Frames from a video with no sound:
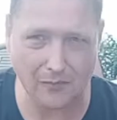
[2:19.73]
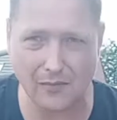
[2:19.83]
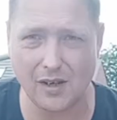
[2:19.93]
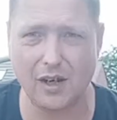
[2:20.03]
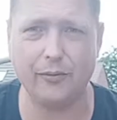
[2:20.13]

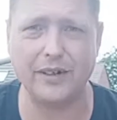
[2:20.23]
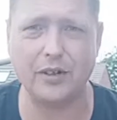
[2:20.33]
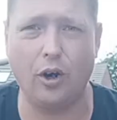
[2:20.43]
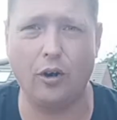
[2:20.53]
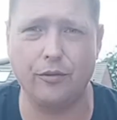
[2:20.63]
I've had
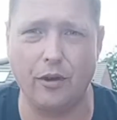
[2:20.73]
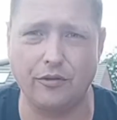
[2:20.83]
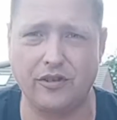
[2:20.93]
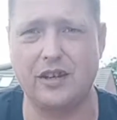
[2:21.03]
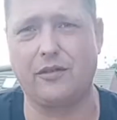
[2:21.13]
hotter roast
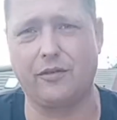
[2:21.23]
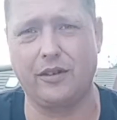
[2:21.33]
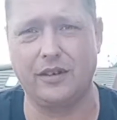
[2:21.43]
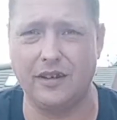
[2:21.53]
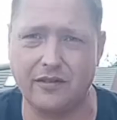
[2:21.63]
dinners than
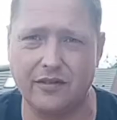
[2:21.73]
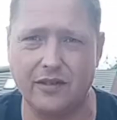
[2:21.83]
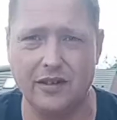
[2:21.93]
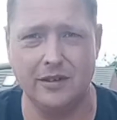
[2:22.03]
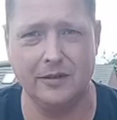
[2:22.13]
this,
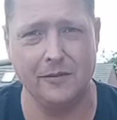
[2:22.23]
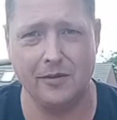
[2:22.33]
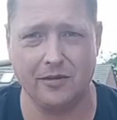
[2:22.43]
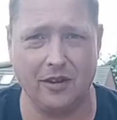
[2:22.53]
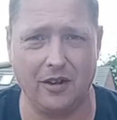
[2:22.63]

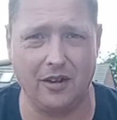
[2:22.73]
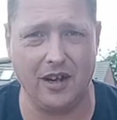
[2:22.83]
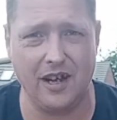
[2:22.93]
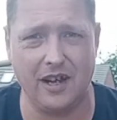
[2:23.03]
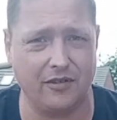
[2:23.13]
so
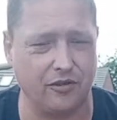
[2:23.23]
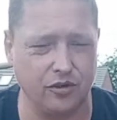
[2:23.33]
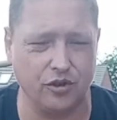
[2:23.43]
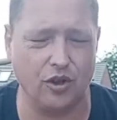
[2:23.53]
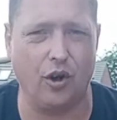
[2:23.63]
it is
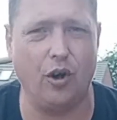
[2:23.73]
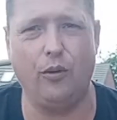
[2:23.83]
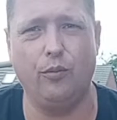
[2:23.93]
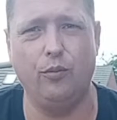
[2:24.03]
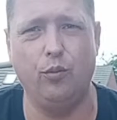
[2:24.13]
not hot
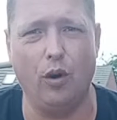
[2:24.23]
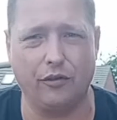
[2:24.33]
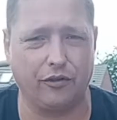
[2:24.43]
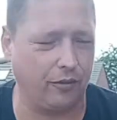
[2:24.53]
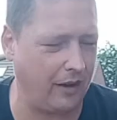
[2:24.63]

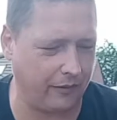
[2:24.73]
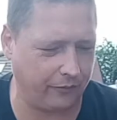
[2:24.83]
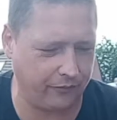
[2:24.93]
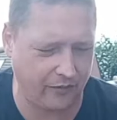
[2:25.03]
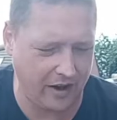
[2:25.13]
whatsoever. It's
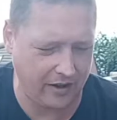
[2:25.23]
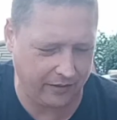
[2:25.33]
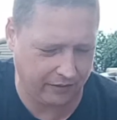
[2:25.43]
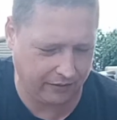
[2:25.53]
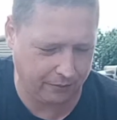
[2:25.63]
very
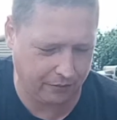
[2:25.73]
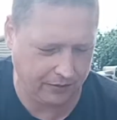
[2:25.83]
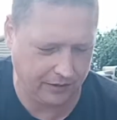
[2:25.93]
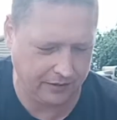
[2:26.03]
disappointing.